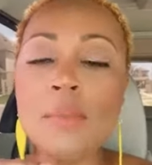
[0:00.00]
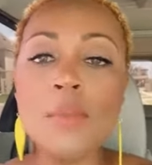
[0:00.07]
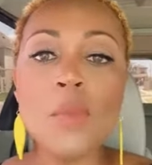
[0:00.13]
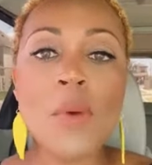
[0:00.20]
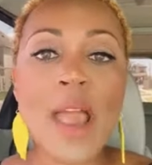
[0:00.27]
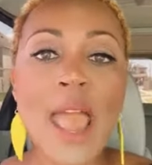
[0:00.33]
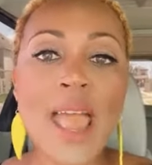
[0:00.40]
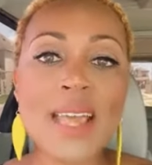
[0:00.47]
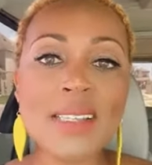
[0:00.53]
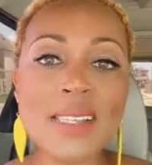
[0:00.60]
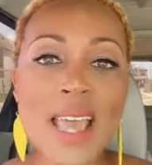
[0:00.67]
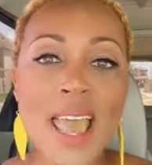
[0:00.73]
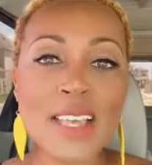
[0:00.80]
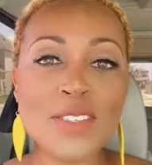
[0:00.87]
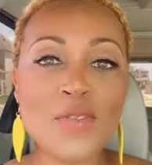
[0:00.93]
Whereas
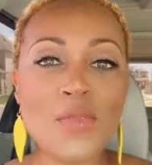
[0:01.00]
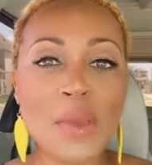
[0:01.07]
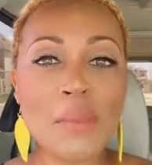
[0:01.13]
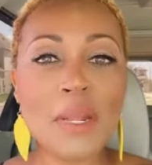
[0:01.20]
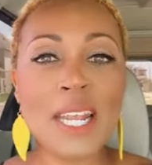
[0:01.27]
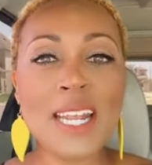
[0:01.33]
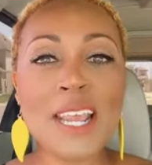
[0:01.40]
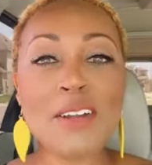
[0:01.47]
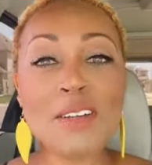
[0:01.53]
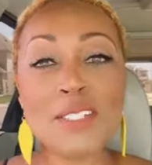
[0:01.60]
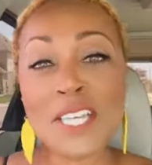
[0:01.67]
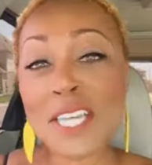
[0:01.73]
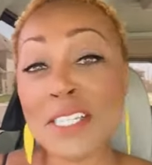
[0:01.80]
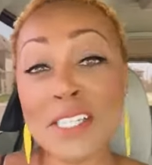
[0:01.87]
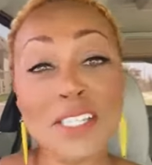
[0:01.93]
as feminine
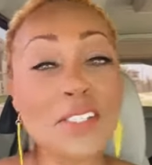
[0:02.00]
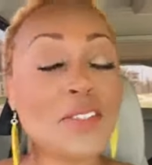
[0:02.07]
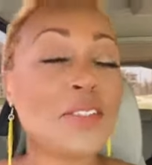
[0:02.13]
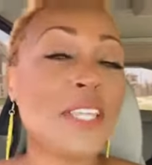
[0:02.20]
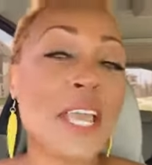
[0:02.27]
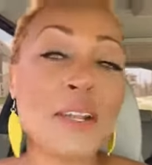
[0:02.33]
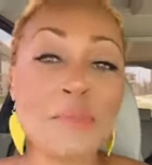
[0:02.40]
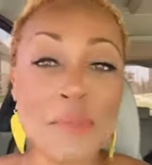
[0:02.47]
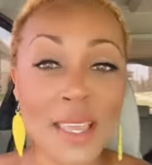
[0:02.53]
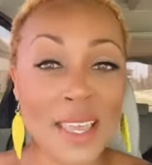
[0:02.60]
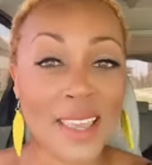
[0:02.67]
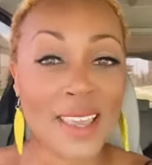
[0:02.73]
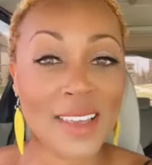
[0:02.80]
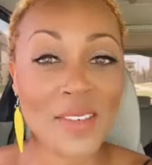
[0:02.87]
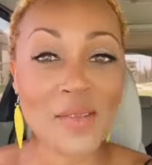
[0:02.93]
energy is just your state of
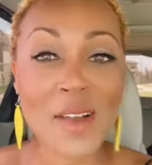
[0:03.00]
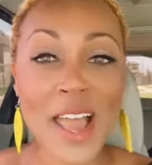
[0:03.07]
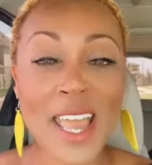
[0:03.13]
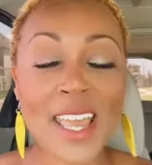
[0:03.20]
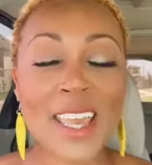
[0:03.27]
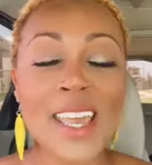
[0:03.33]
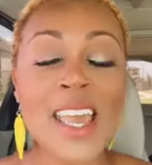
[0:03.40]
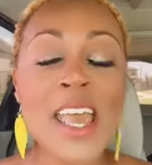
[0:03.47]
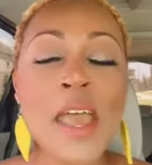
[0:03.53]
being, right?